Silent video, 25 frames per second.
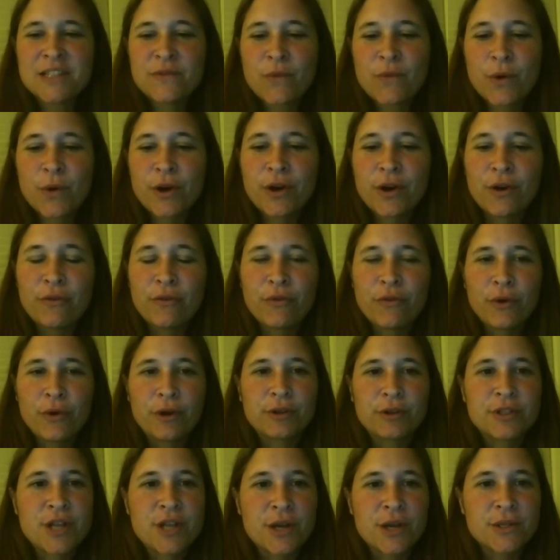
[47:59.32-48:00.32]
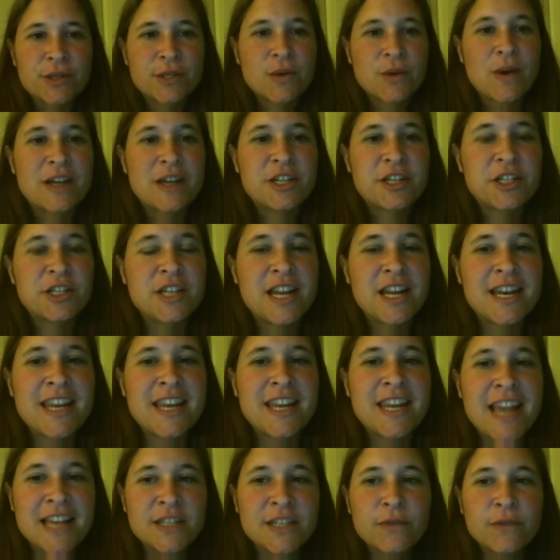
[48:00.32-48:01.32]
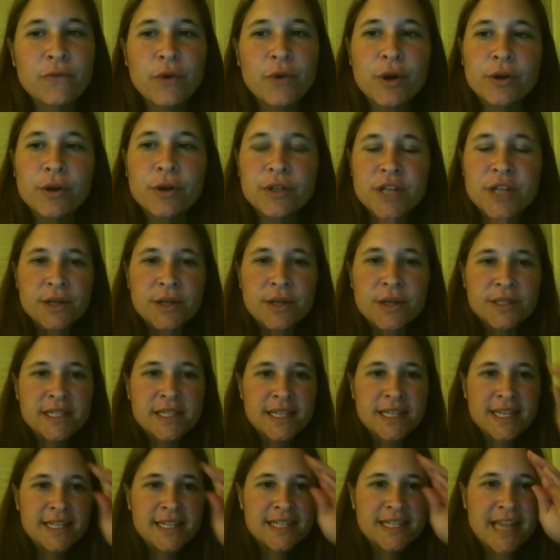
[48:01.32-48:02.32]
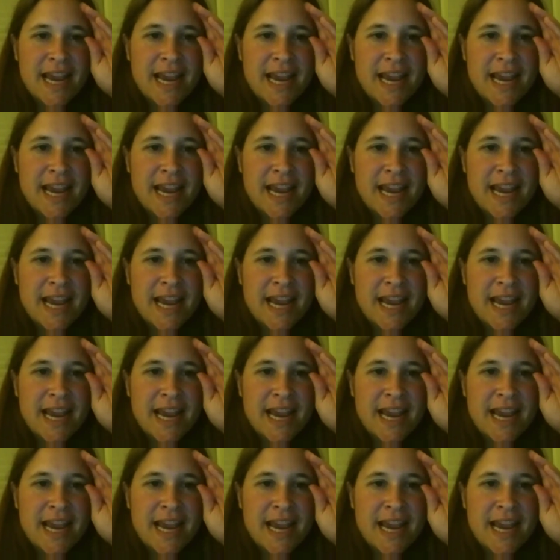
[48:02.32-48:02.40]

for your fructose question, yes, fructose is